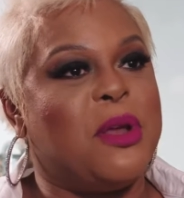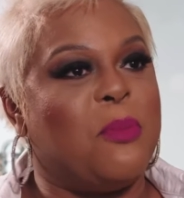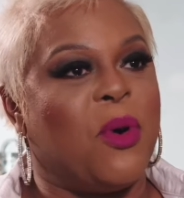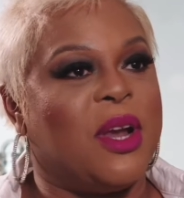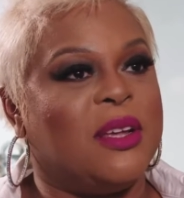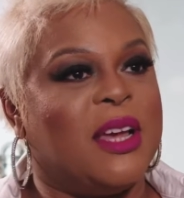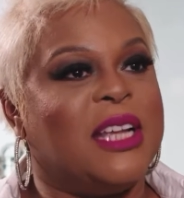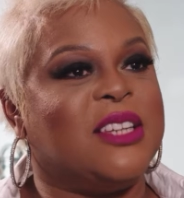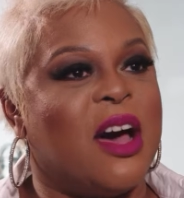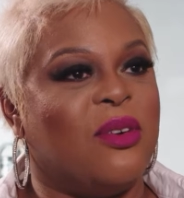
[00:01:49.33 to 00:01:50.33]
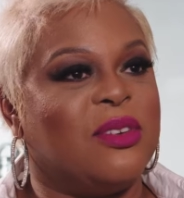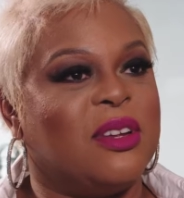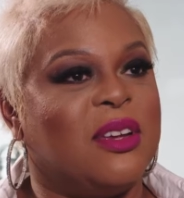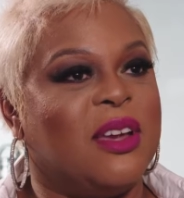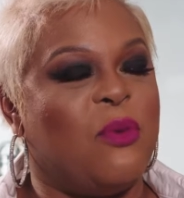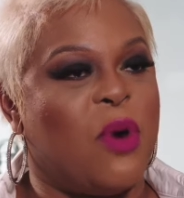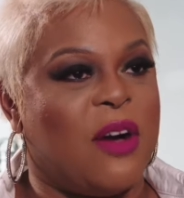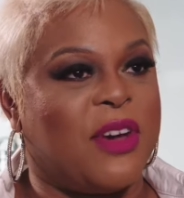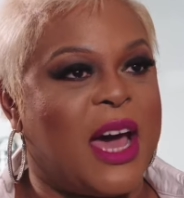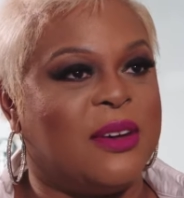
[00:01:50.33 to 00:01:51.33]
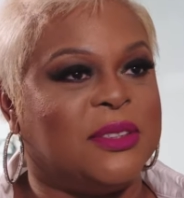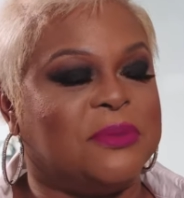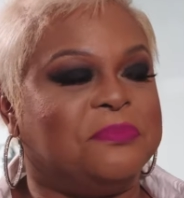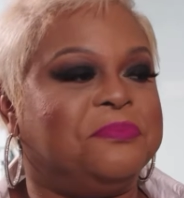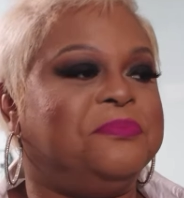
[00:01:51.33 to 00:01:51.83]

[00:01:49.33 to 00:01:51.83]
in the morning and talked at Waffle House.